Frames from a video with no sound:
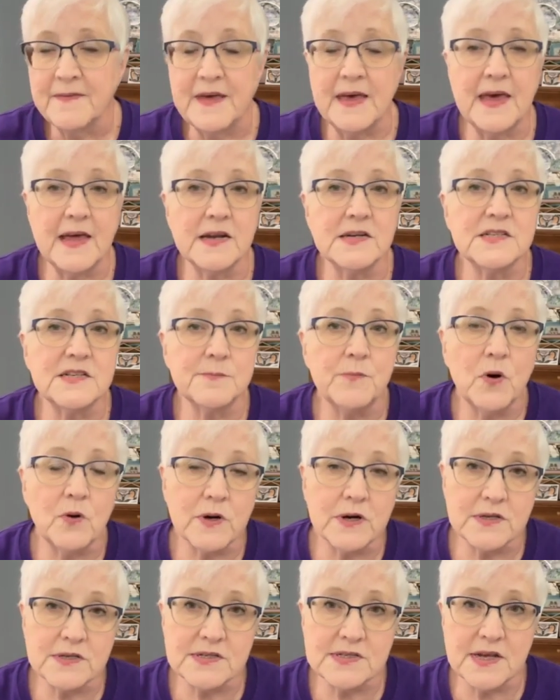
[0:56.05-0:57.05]
They had a Tim
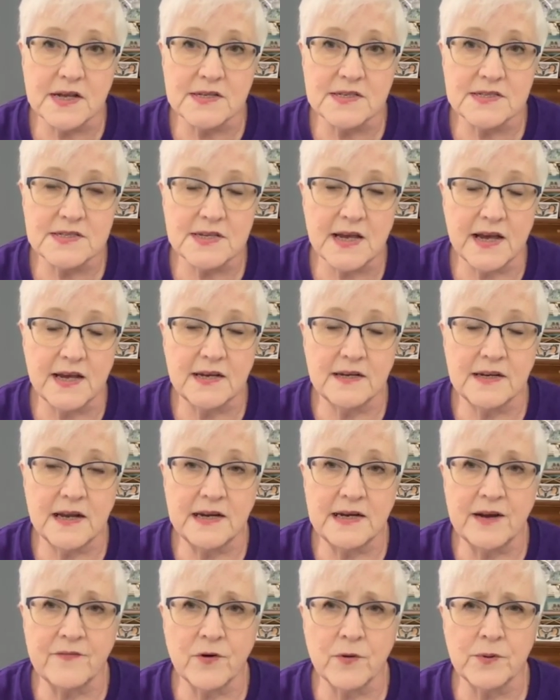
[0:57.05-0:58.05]
Hortons on site,
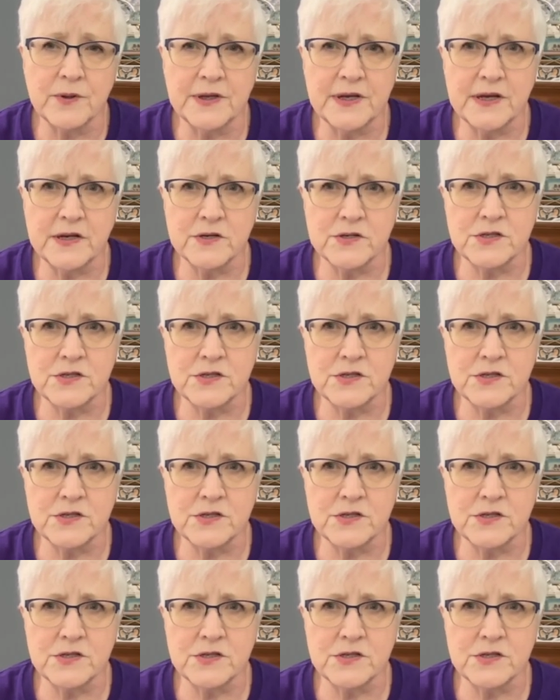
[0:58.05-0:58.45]
and I never really